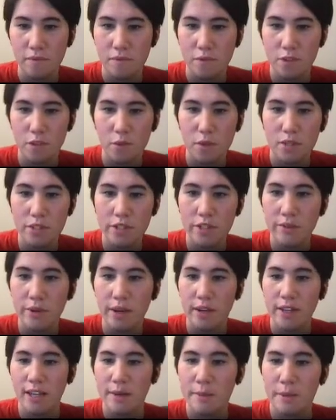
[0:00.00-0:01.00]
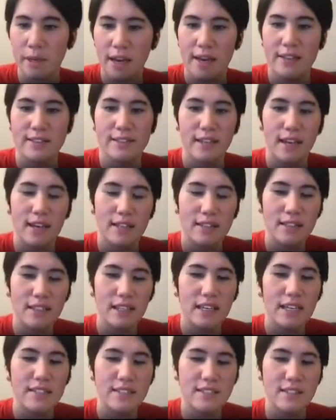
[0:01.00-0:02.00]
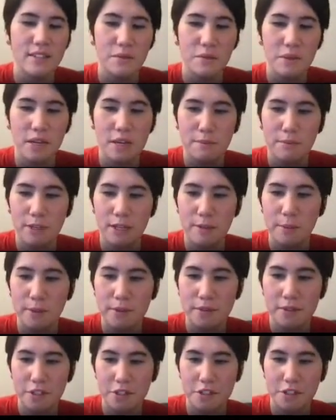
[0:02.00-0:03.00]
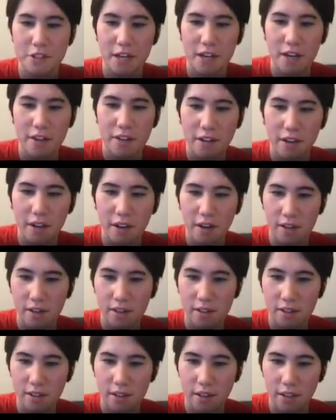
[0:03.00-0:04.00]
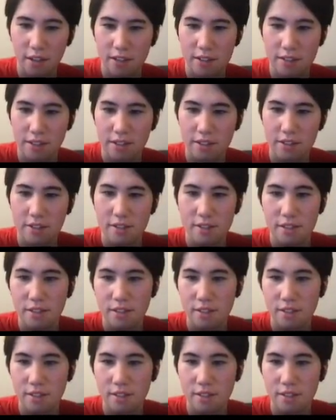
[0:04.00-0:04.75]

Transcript: So once you're ready, I'm going to ask at least 3 people to share their answers.